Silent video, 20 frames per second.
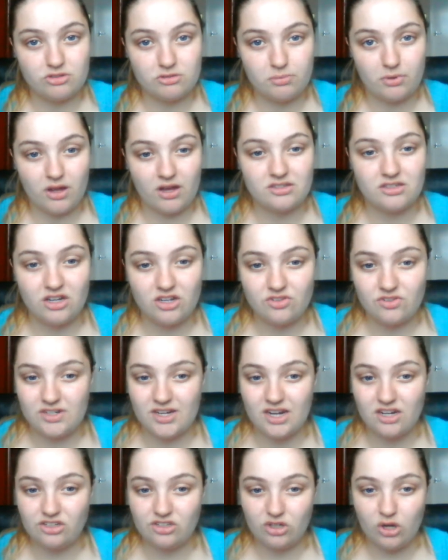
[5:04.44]
supplies, a hundred
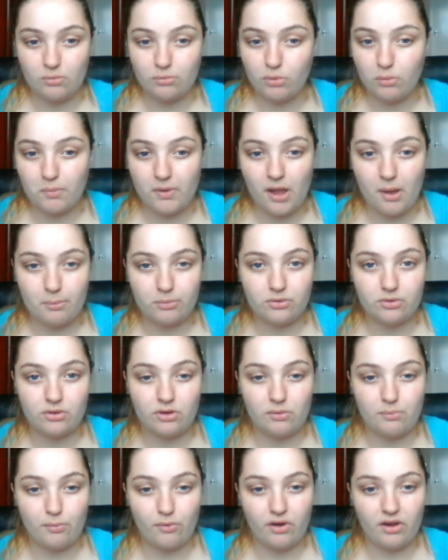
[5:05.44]
yen shop will be
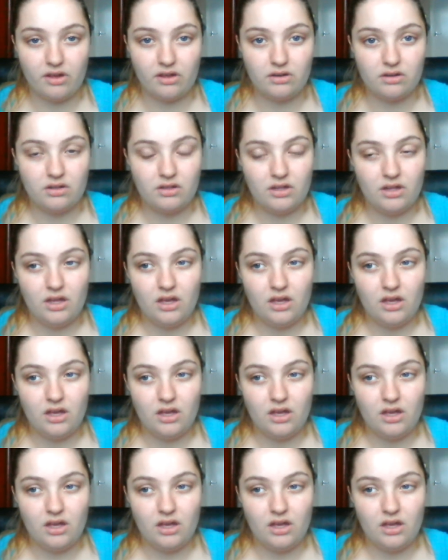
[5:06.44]
absolutely brilliant.